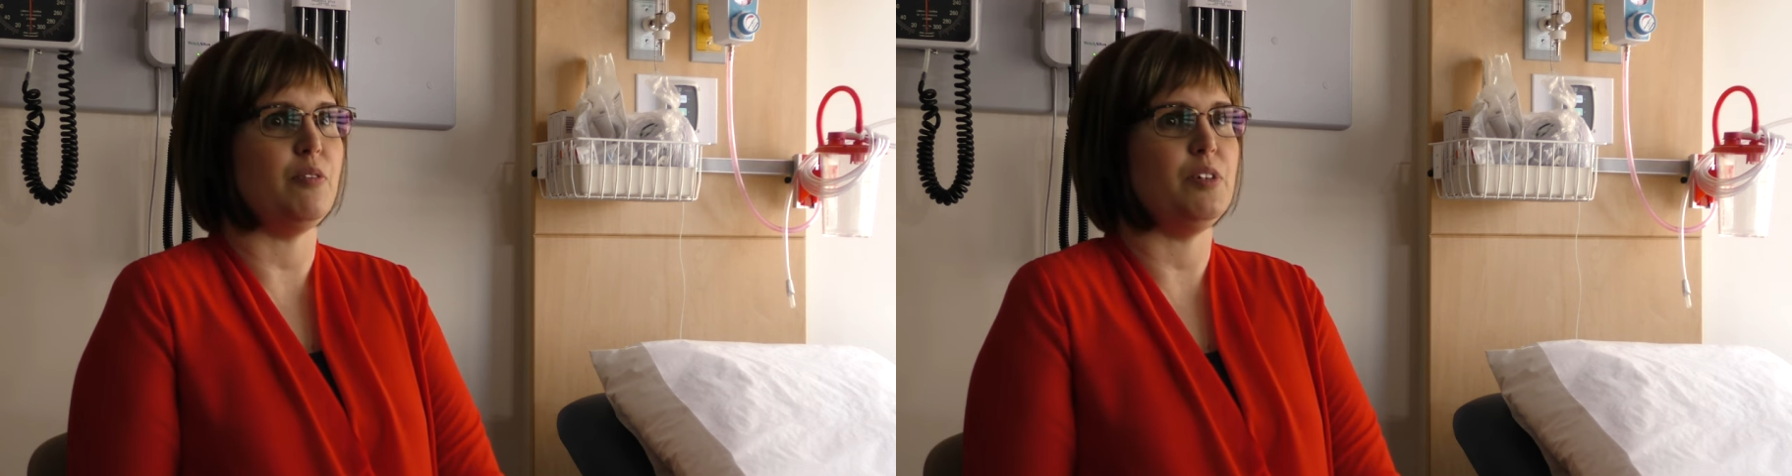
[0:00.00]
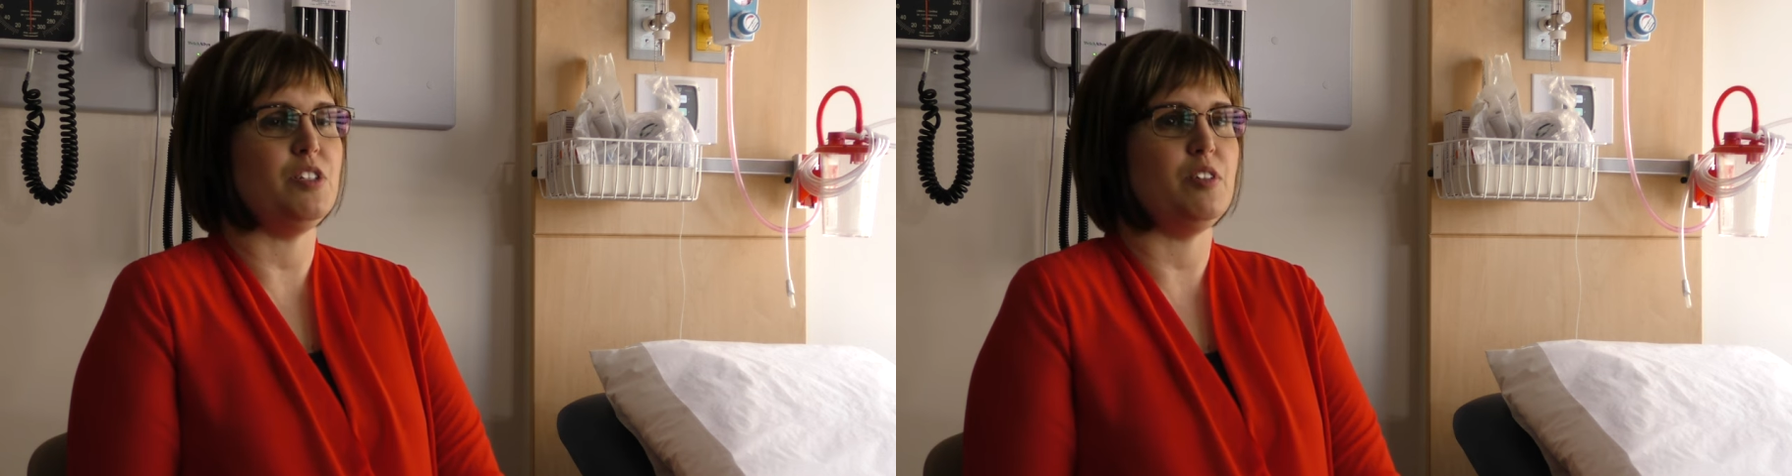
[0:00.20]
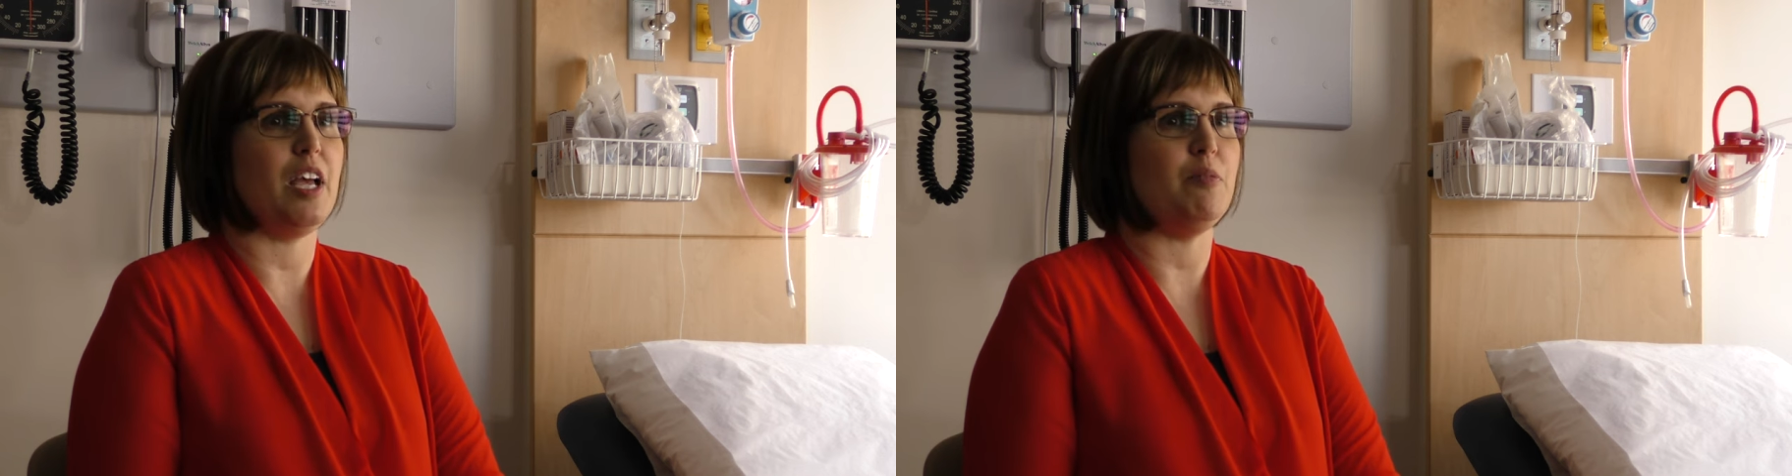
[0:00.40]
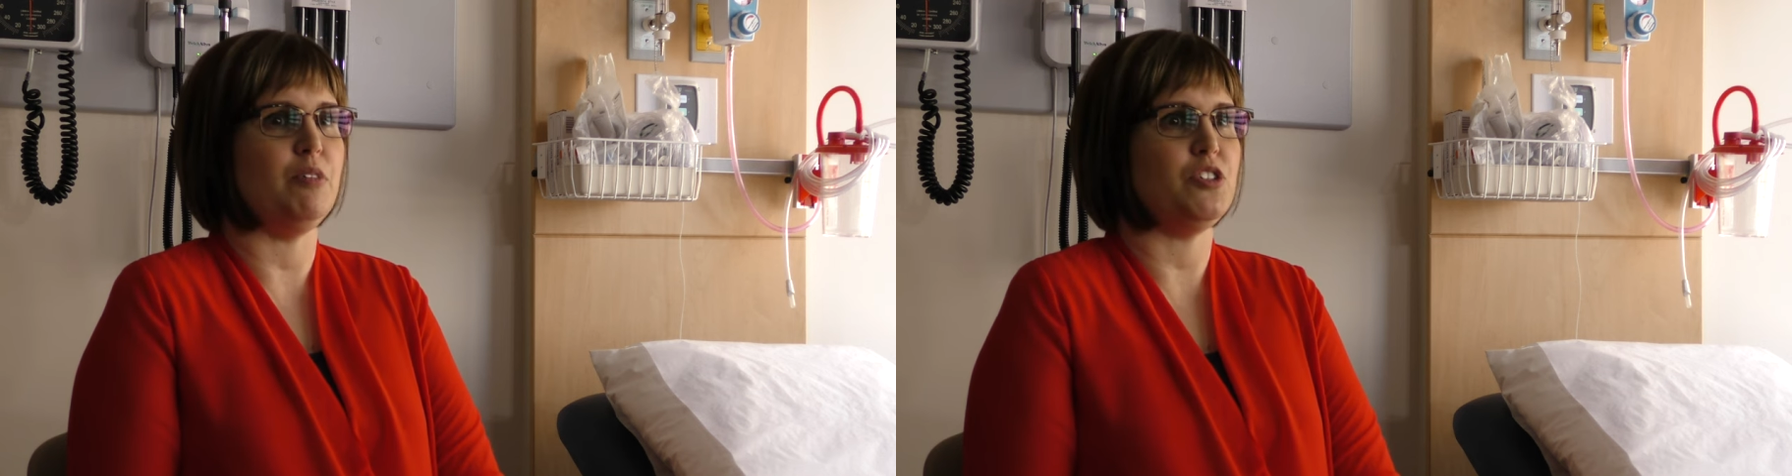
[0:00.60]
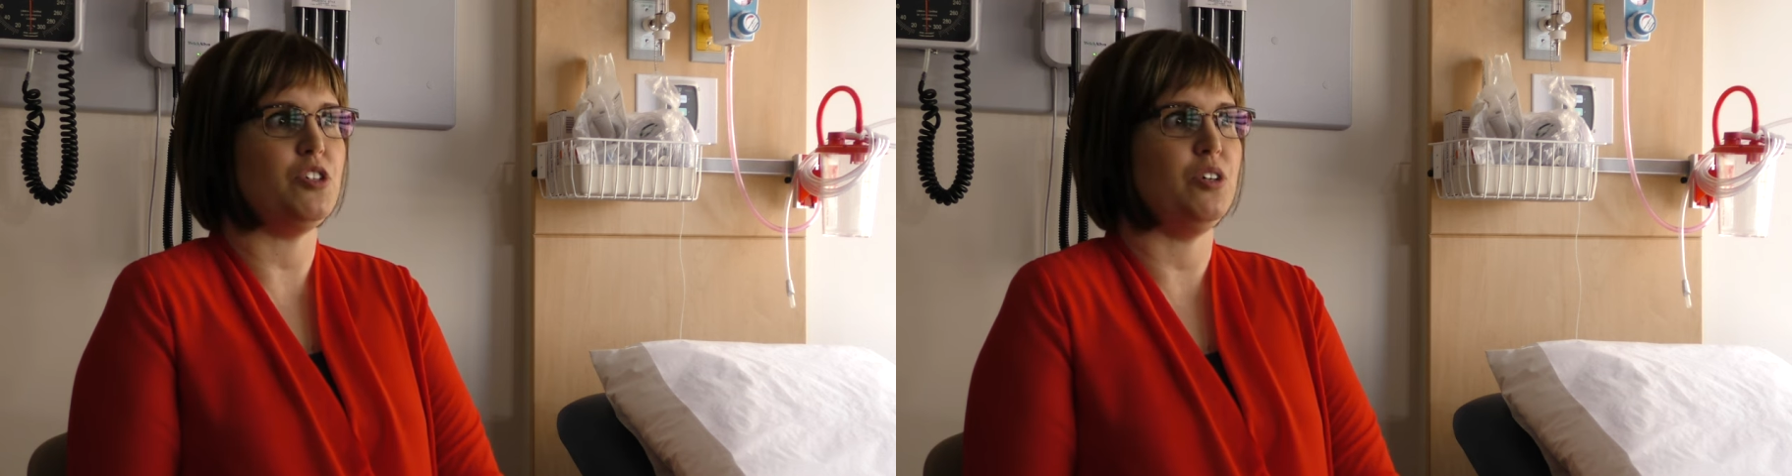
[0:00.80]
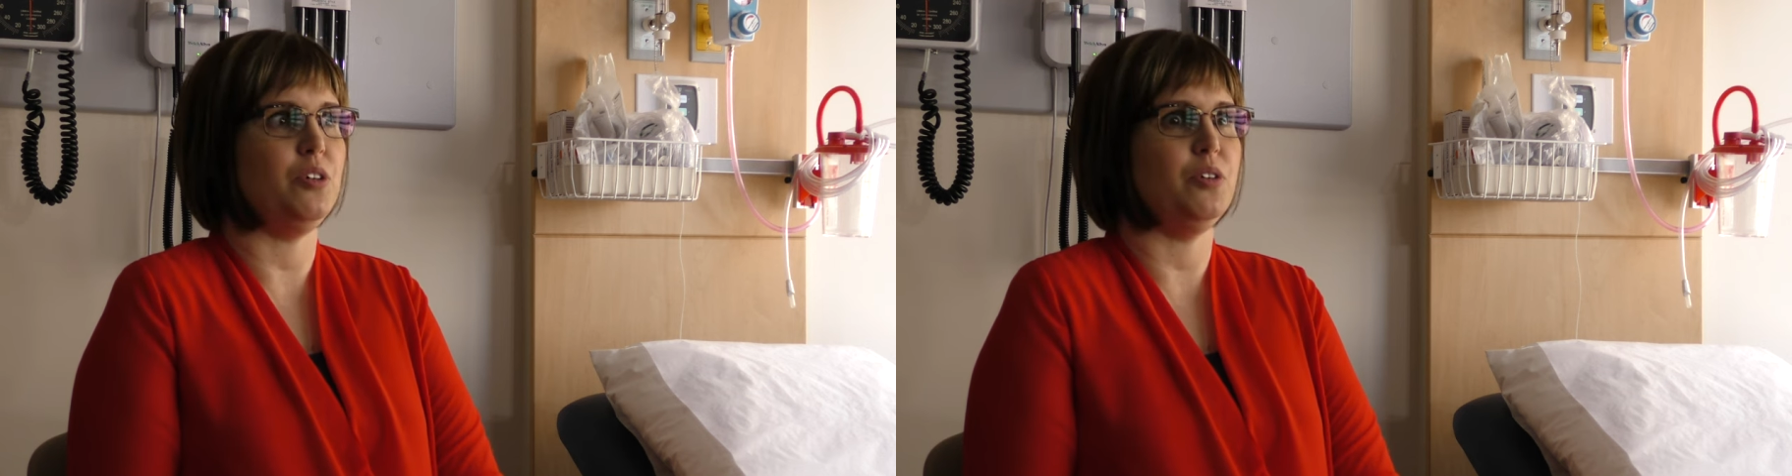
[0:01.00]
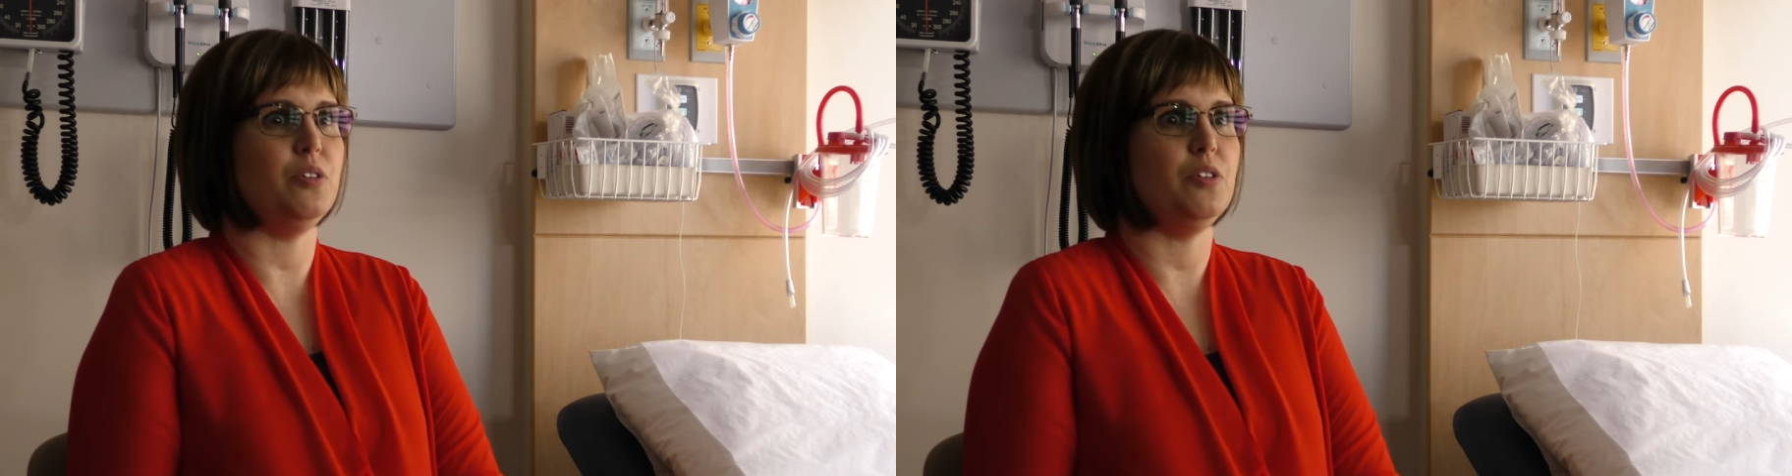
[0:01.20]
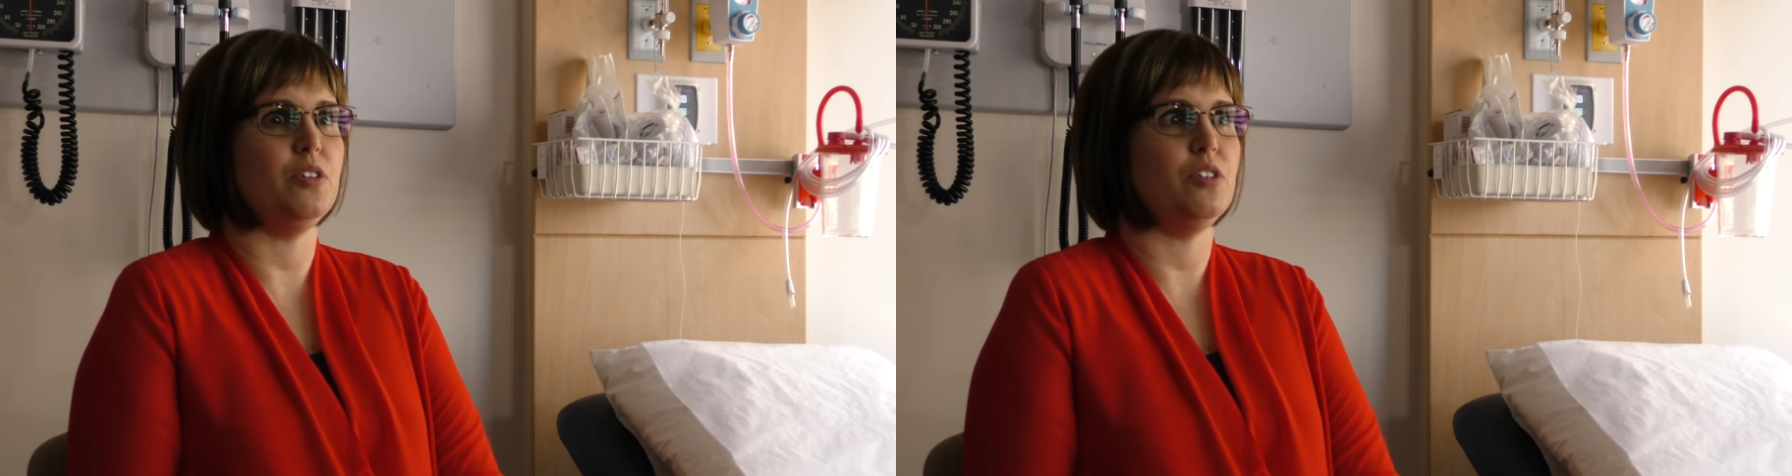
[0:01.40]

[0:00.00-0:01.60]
I was able to